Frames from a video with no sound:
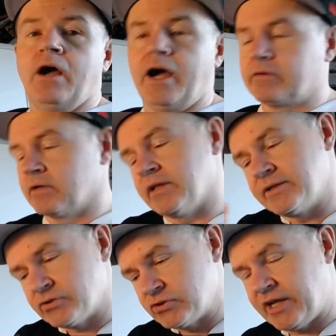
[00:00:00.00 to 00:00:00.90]
I
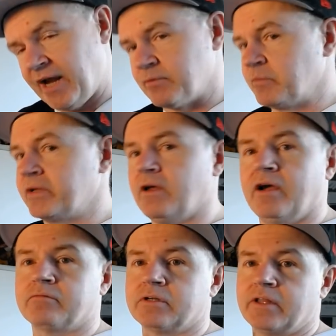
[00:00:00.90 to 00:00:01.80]
realize there's cameramen, I
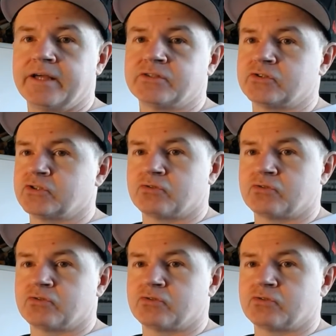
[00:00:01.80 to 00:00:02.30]
realize there's